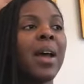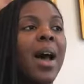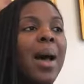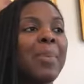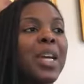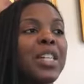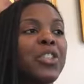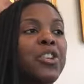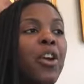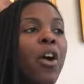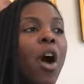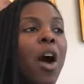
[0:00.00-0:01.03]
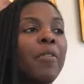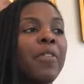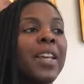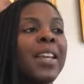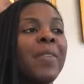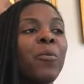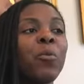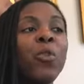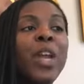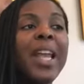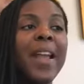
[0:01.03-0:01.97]
because you're often
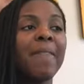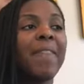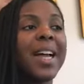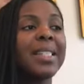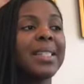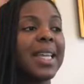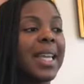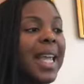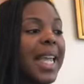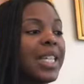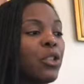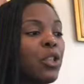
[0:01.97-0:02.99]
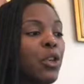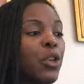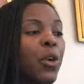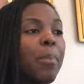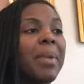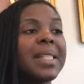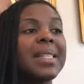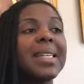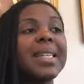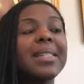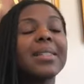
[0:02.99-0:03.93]
reinvesting into your
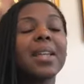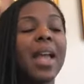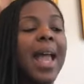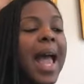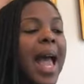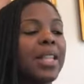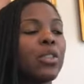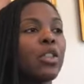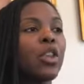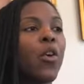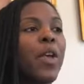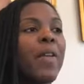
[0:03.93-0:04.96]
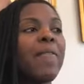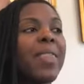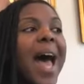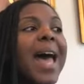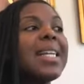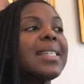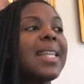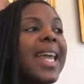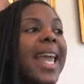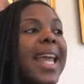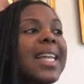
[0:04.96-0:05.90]
business. And so if that is the
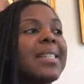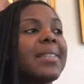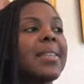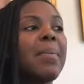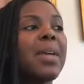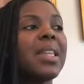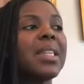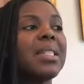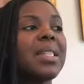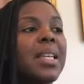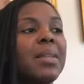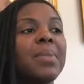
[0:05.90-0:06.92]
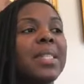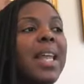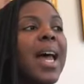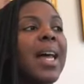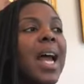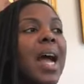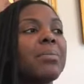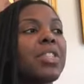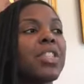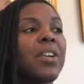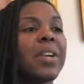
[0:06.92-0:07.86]
case, some of the tips that I'm
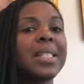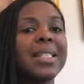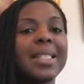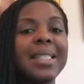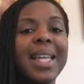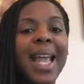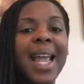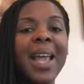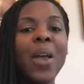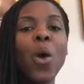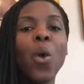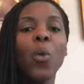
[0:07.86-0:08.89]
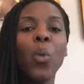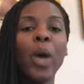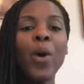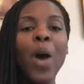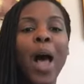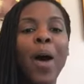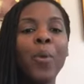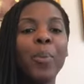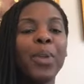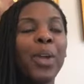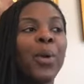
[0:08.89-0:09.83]
sharing today will
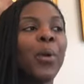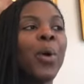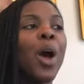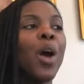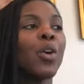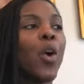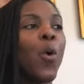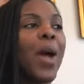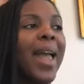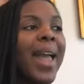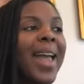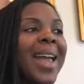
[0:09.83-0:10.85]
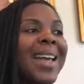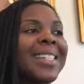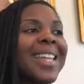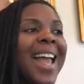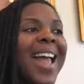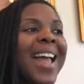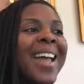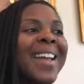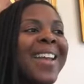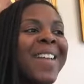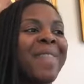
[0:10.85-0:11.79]
help you go ahead
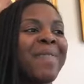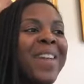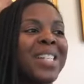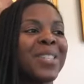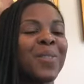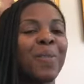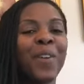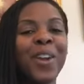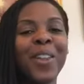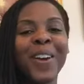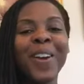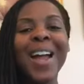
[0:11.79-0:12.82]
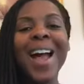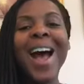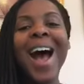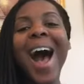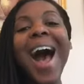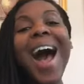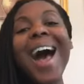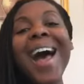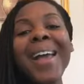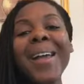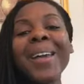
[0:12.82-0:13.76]
and invest further.
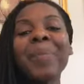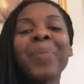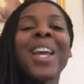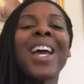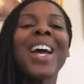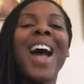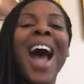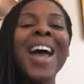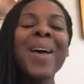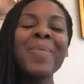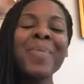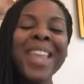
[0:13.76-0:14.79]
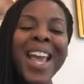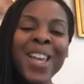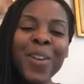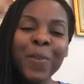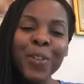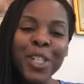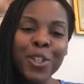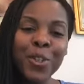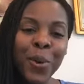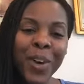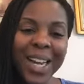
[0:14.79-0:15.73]
Hi, thank you for
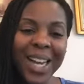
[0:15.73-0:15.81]
joining